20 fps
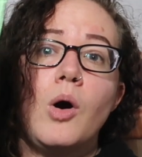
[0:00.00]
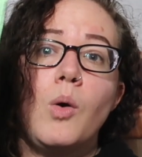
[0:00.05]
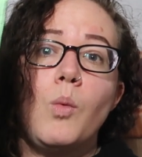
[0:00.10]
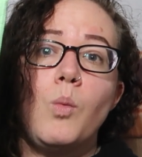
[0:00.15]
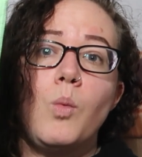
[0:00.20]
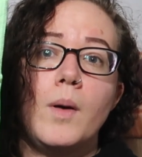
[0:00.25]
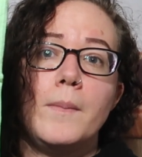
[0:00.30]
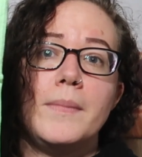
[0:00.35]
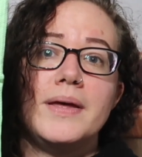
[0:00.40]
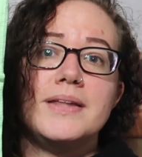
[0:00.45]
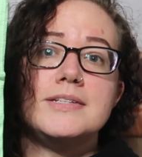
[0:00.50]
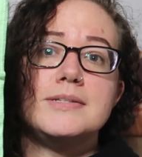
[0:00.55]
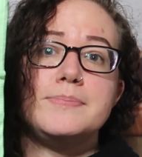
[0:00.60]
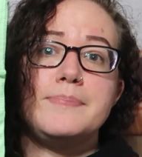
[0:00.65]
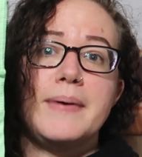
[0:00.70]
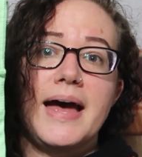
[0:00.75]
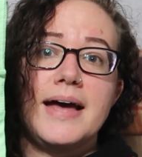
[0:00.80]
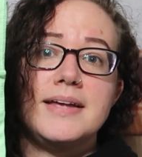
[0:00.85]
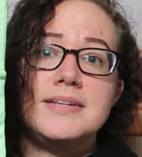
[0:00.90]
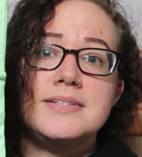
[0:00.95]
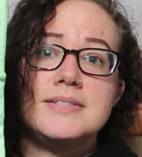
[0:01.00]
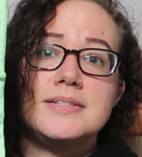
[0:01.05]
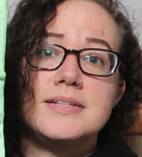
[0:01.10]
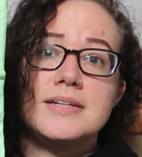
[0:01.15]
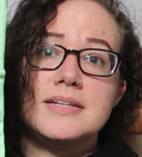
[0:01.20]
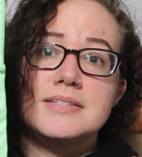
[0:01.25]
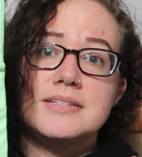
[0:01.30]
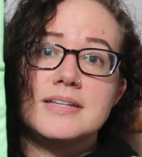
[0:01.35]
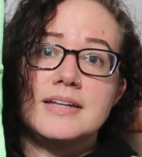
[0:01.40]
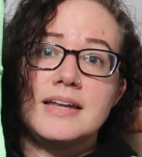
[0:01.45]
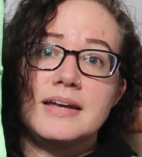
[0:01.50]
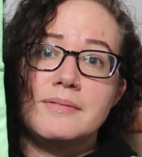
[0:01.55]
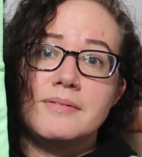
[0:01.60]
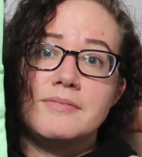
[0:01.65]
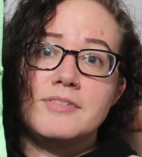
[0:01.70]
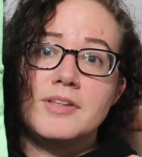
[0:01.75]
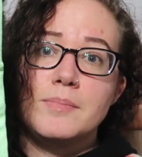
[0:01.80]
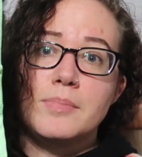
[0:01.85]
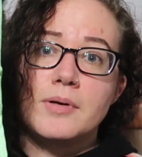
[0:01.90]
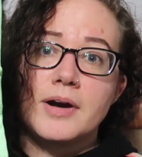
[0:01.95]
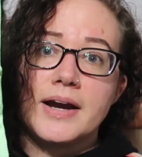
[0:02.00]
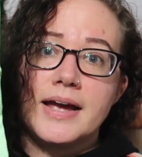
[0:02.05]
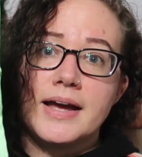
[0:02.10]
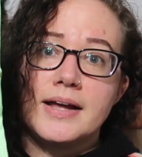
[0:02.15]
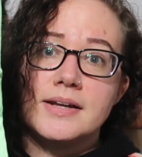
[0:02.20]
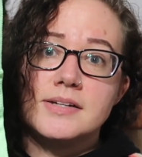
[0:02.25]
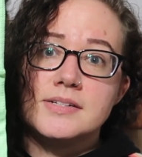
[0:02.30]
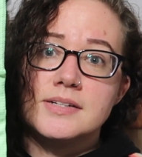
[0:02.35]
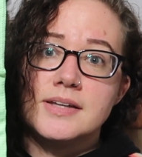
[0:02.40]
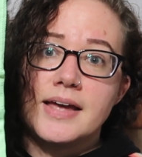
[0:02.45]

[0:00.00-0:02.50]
Woman's Best is the name of the brand.